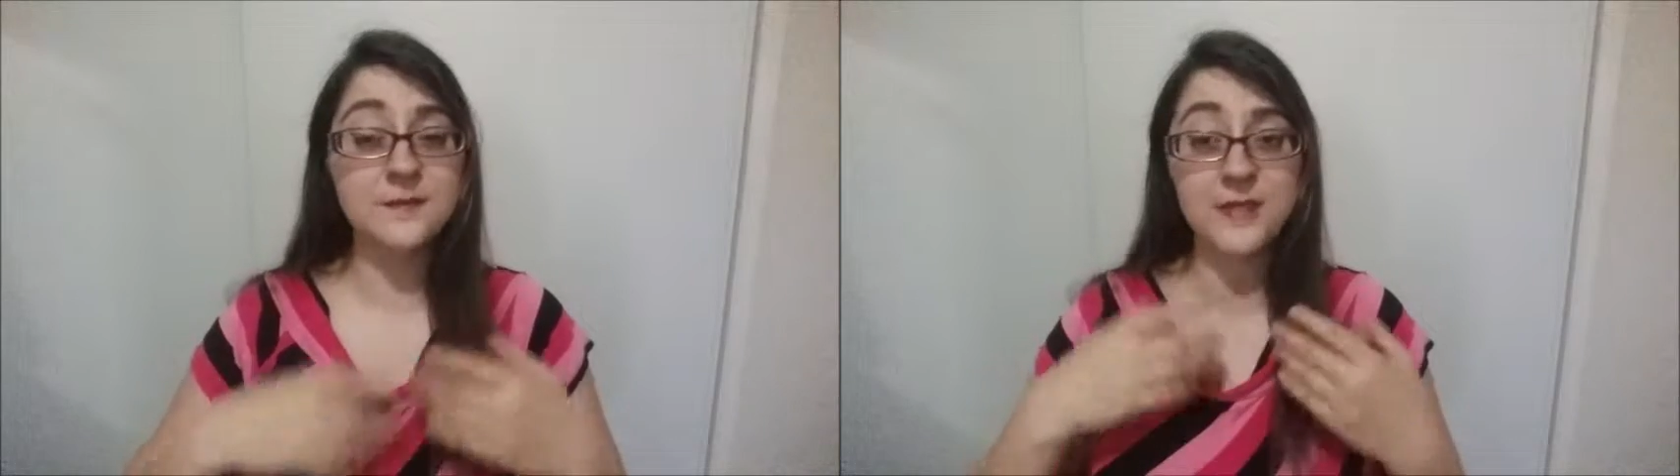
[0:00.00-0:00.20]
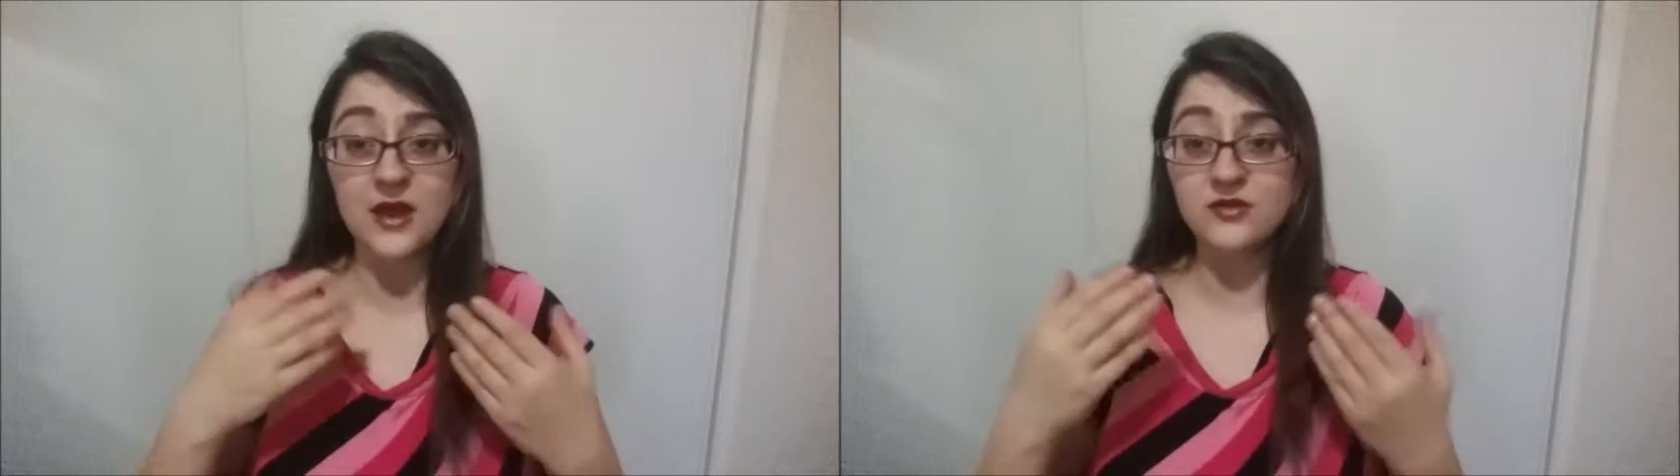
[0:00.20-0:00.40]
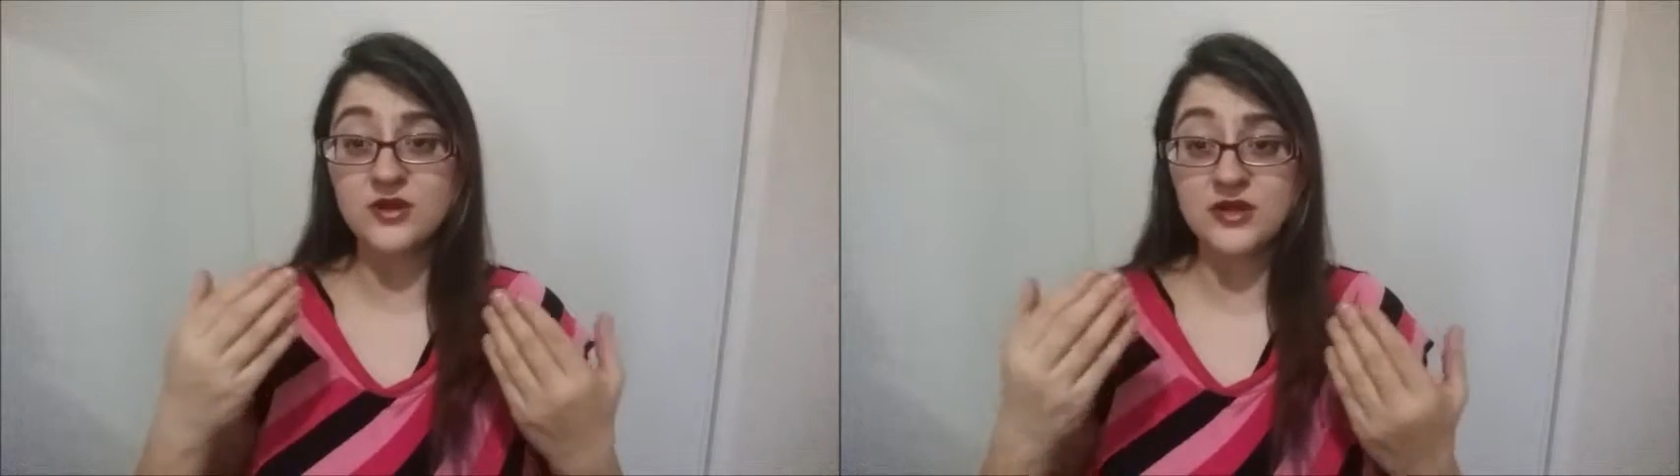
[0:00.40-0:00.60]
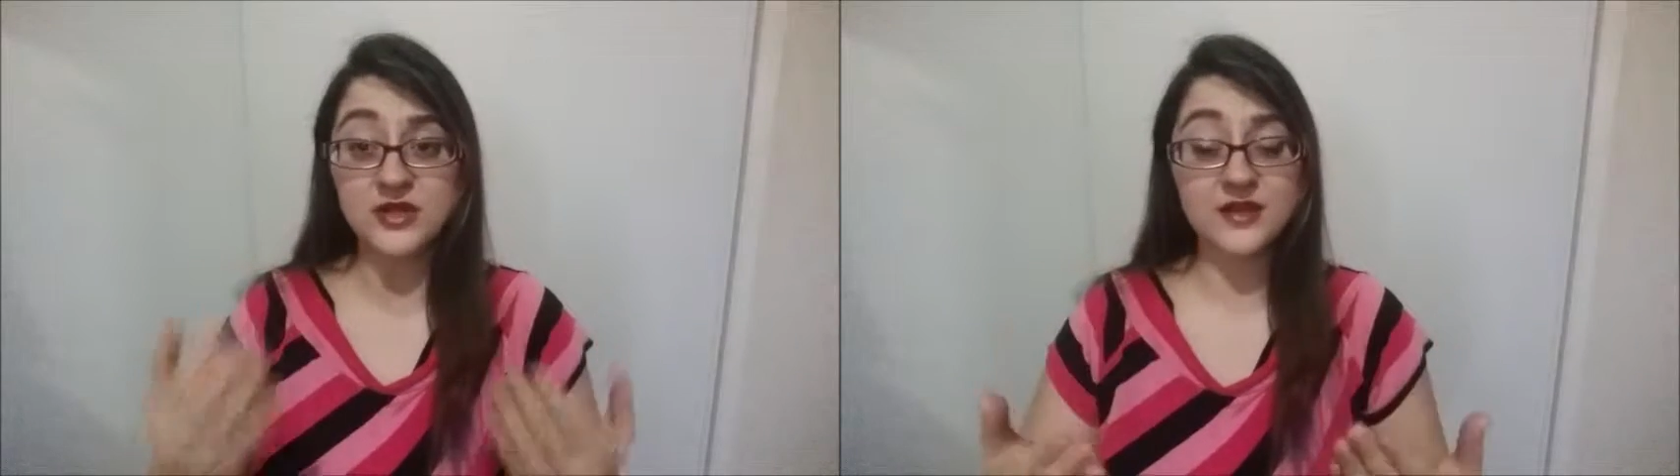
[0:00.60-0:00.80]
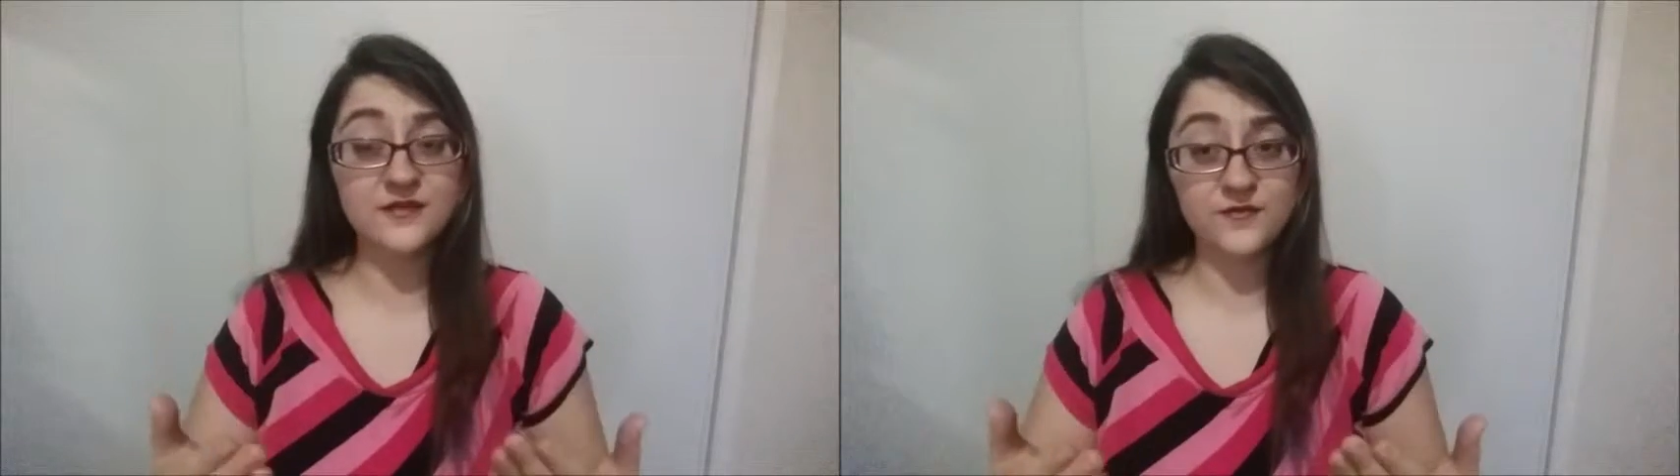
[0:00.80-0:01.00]
about
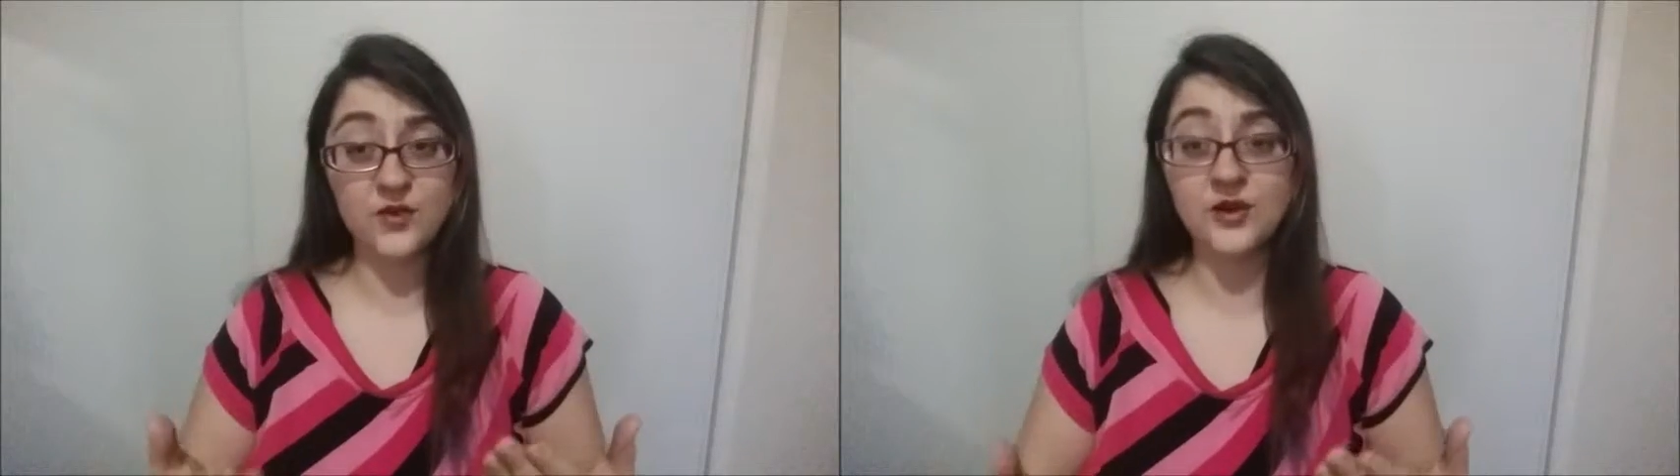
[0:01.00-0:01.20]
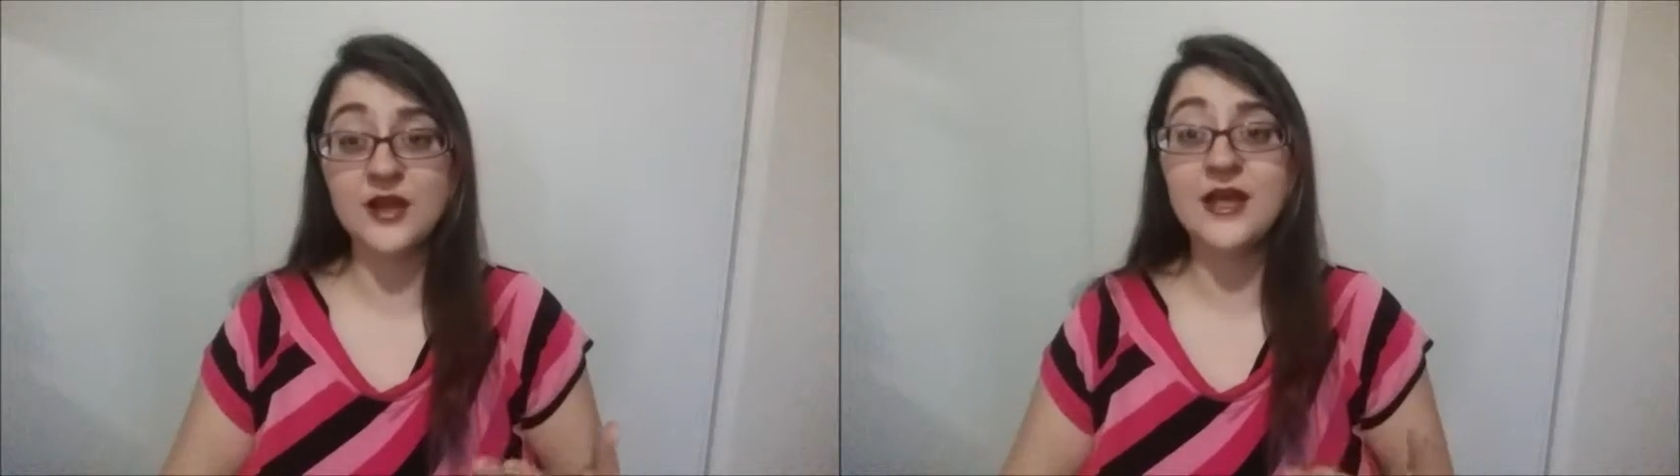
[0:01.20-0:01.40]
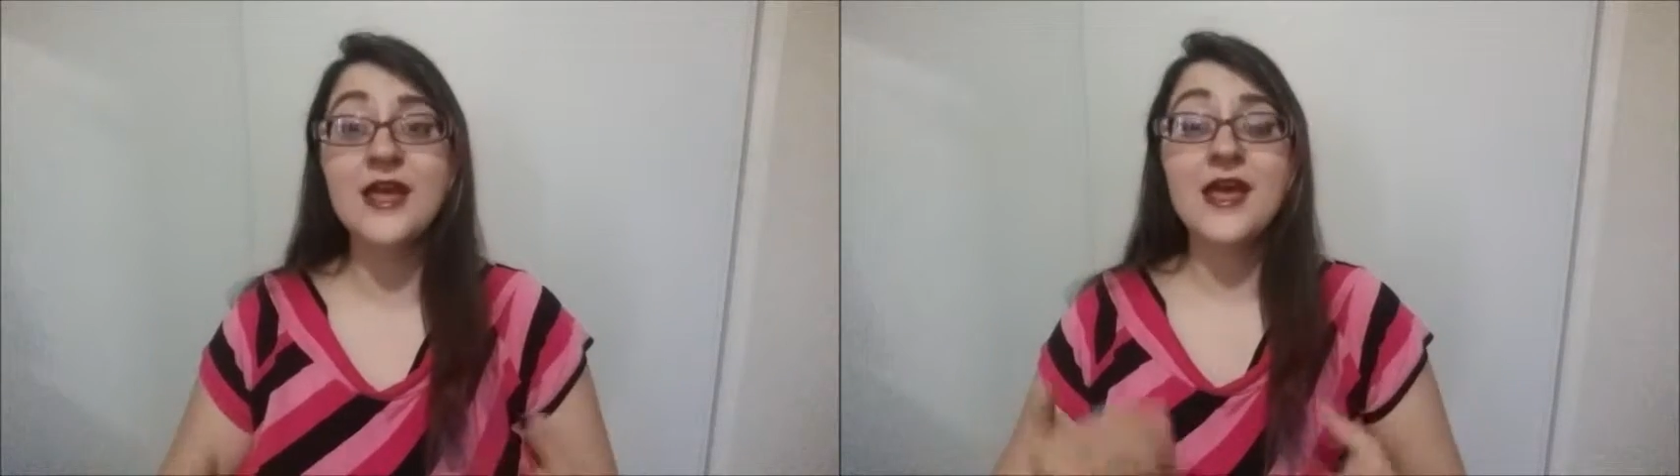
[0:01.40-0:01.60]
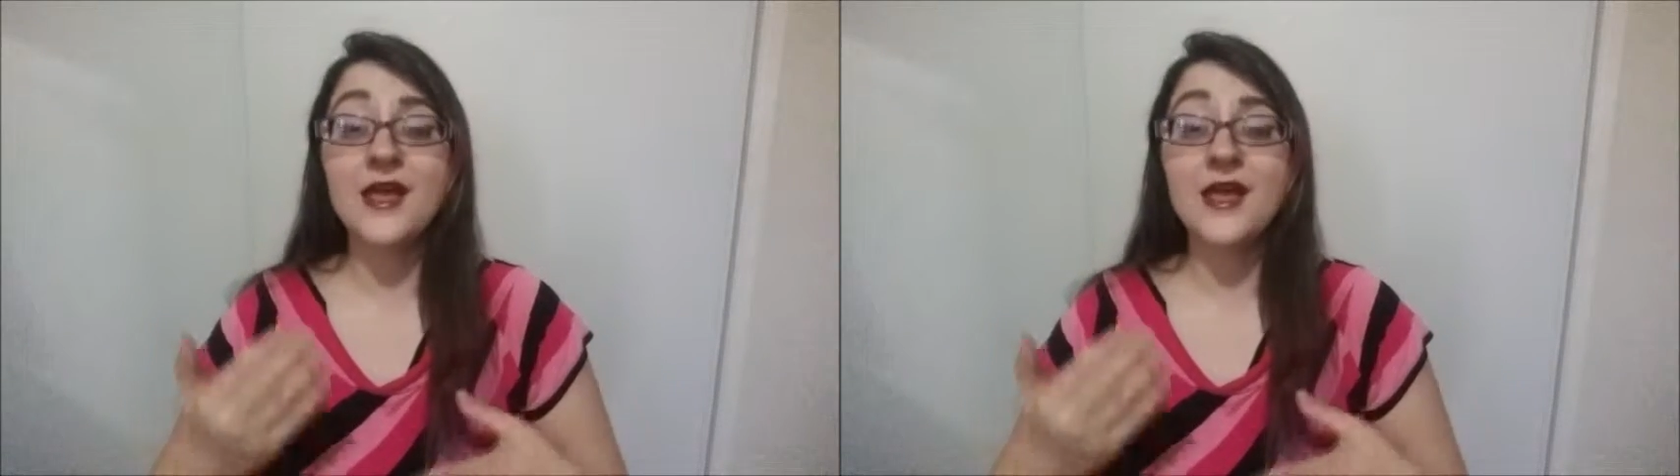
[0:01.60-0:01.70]
gut flora,